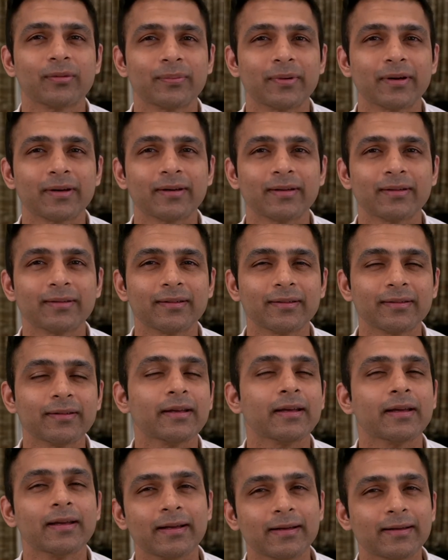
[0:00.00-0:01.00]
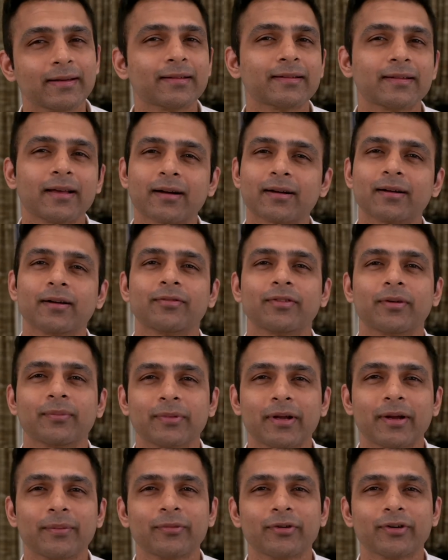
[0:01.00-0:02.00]
pregnancies, it does occur from
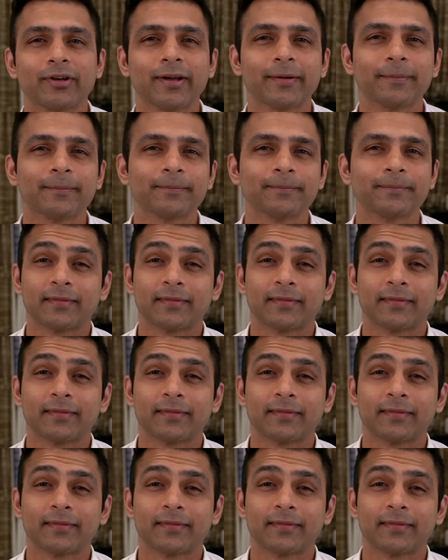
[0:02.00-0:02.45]
time to time.